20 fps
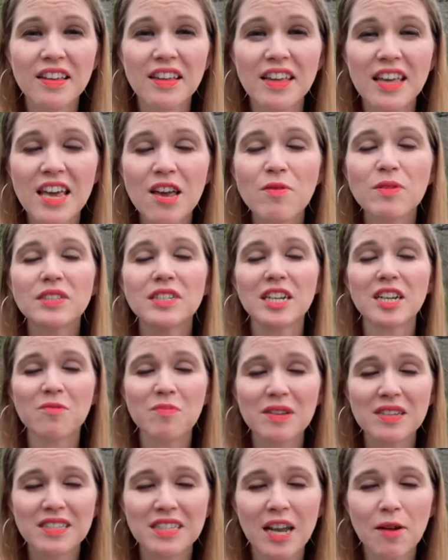He was going to
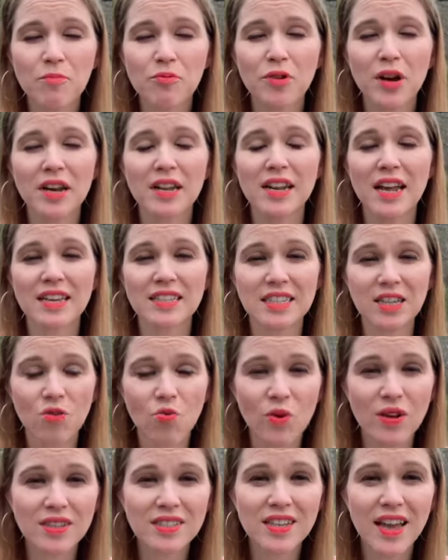be separated as he
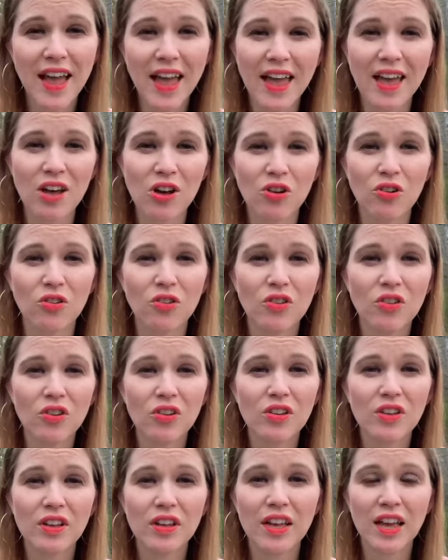went to hell.
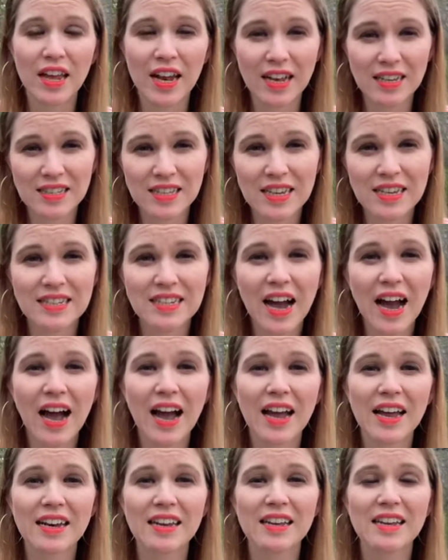As he
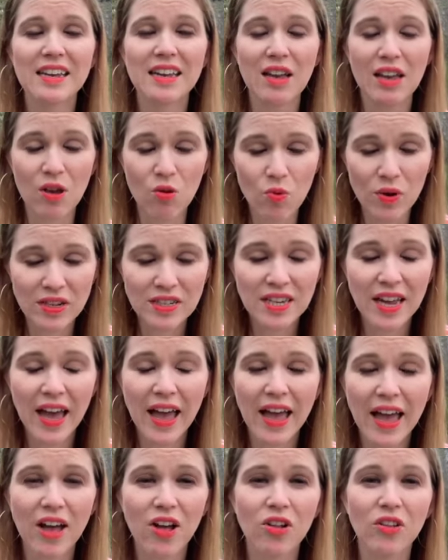died, he went to
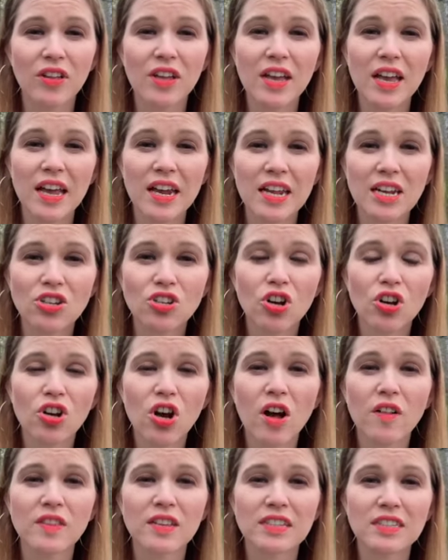hell and he took
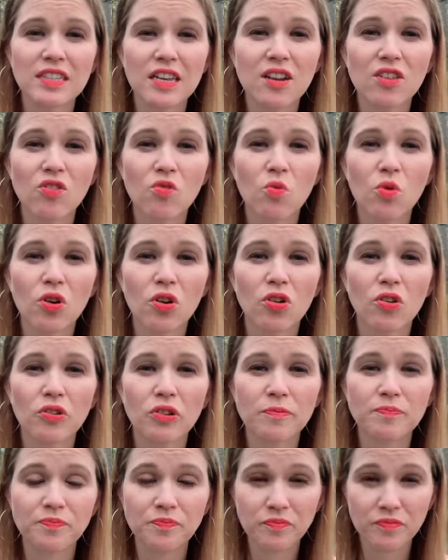on the sin of the world.
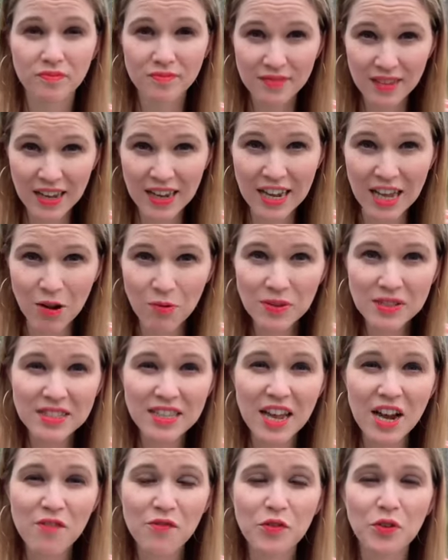And he was
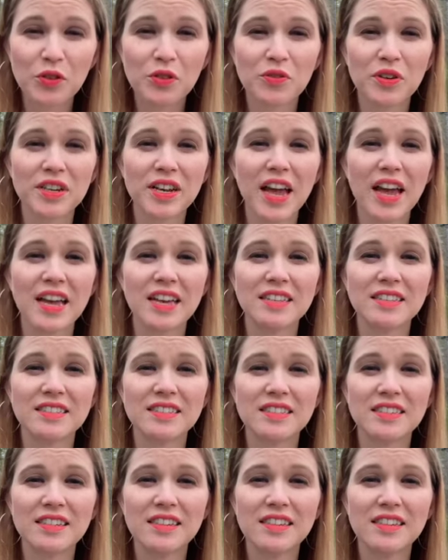there for 3 days.